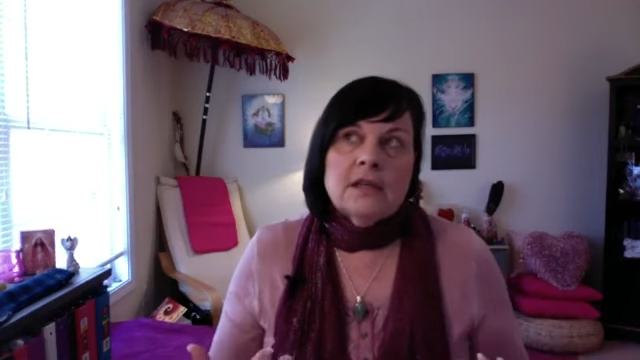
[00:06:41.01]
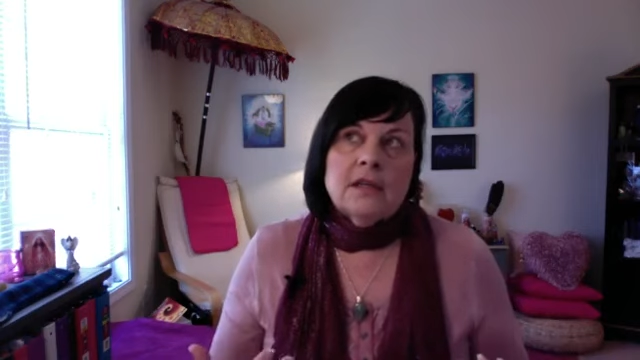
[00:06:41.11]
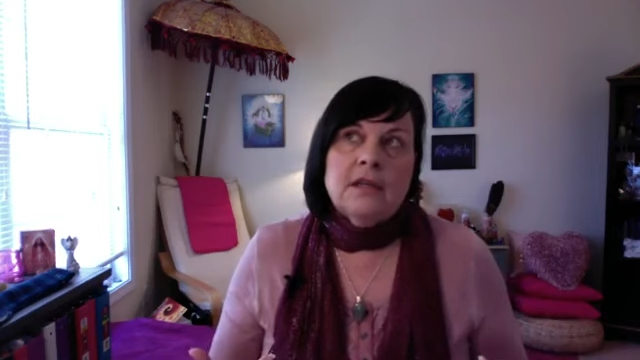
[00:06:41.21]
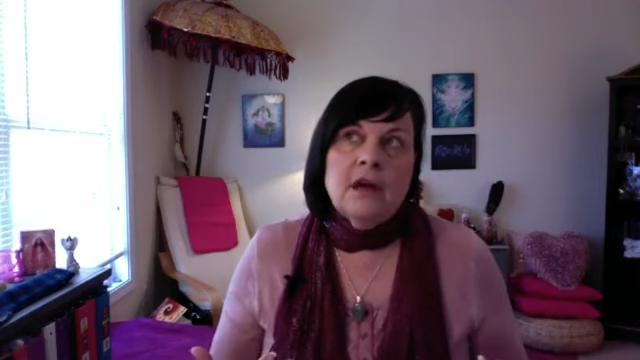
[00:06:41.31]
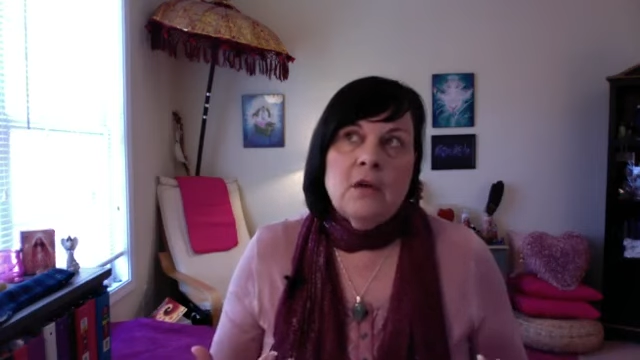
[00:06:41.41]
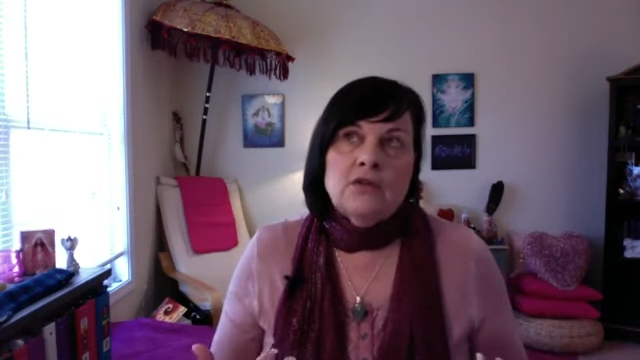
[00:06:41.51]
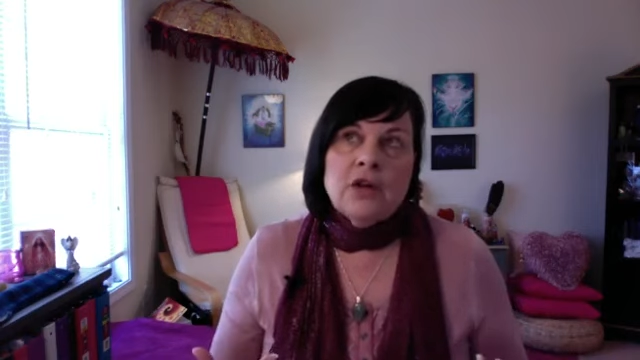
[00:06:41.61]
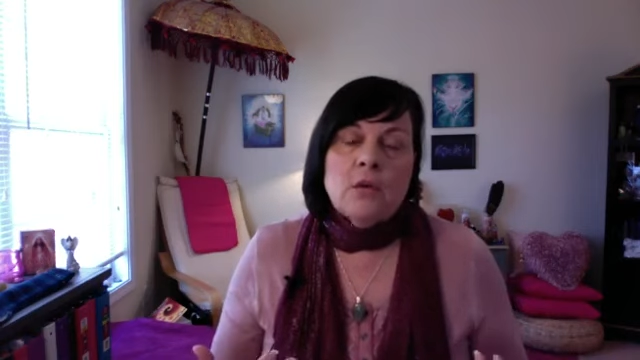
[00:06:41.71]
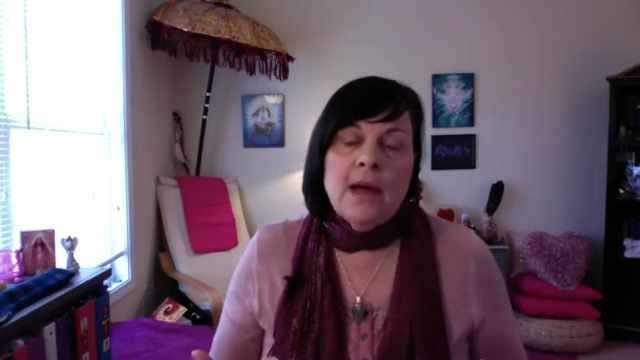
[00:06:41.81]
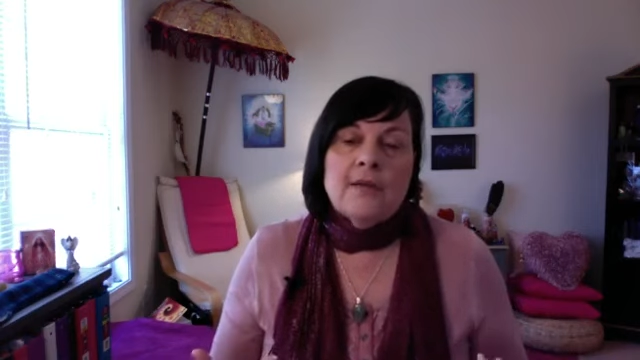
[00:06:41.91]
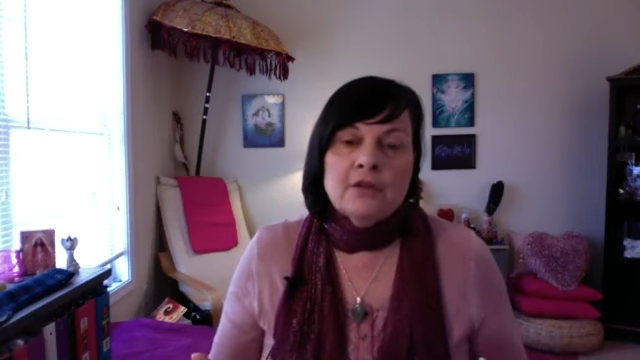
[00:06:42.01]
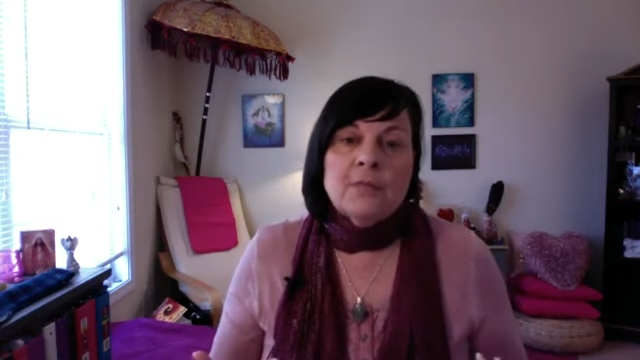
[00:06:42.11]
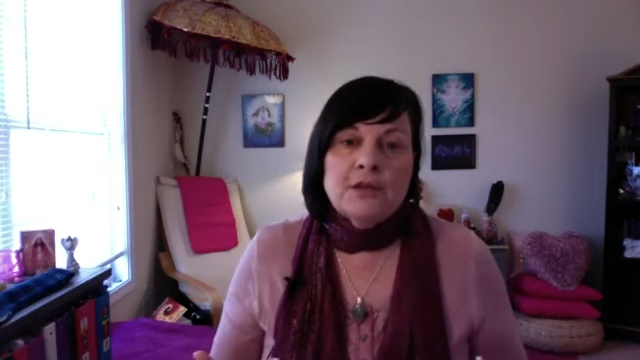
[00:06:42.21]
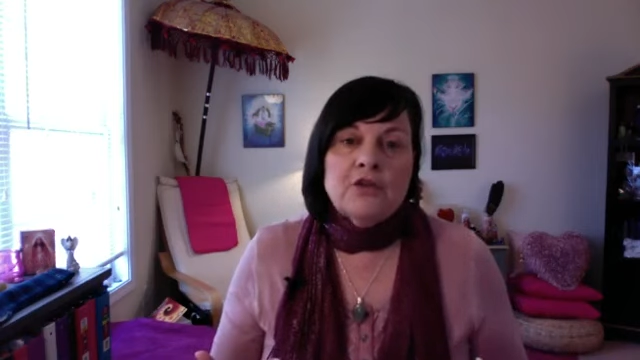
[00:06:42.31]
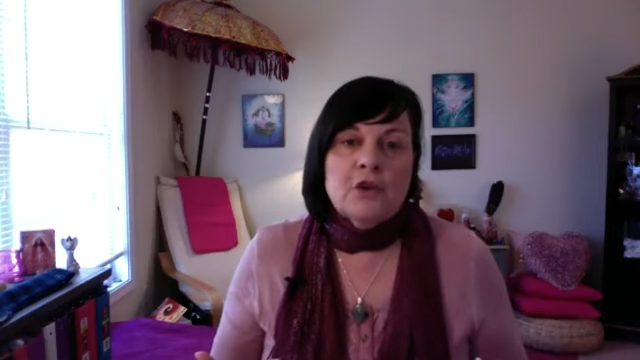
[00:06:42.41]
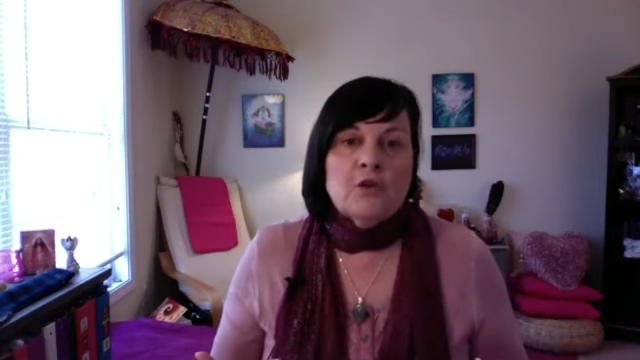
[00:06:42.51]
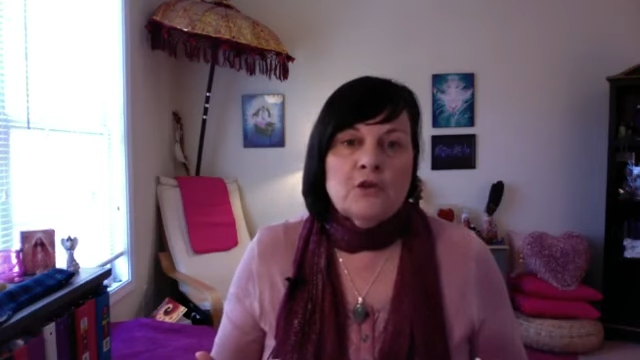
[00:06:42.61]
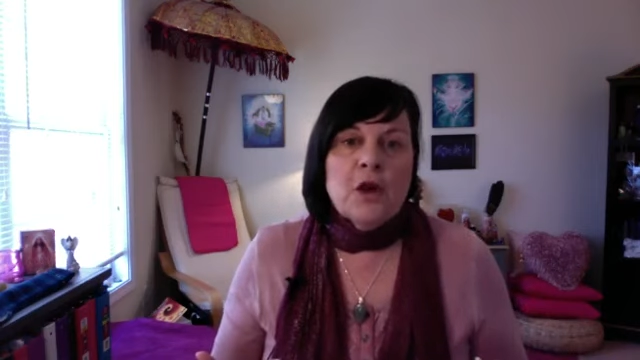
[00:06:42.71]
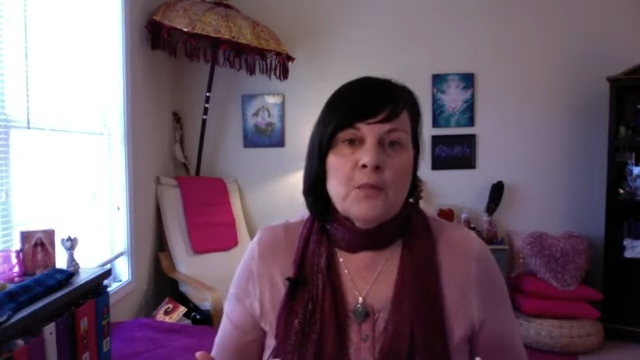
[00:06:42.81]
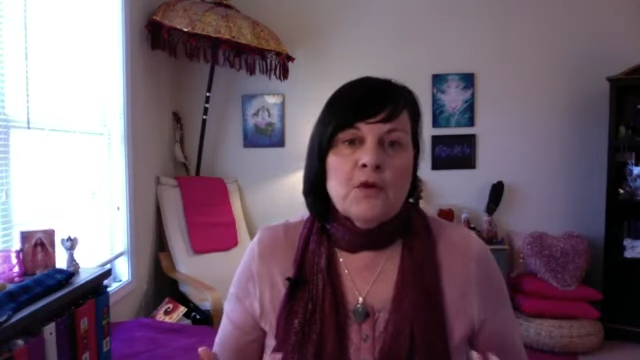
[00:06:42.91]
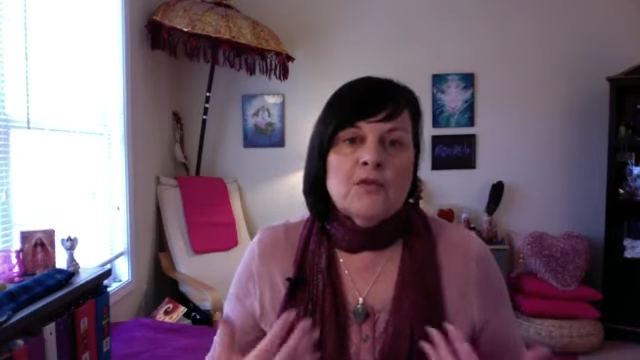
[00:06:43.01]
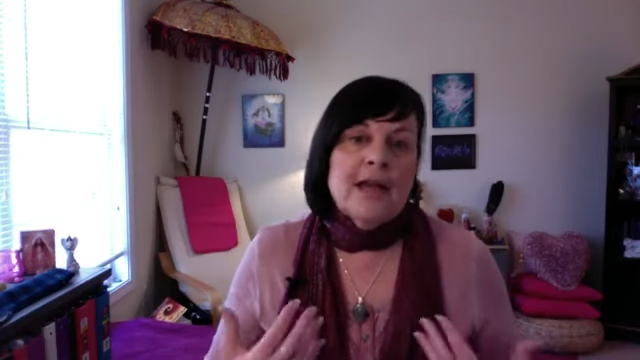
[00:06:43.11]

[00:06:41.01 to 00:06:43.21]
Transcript: don't have to be a showstopper.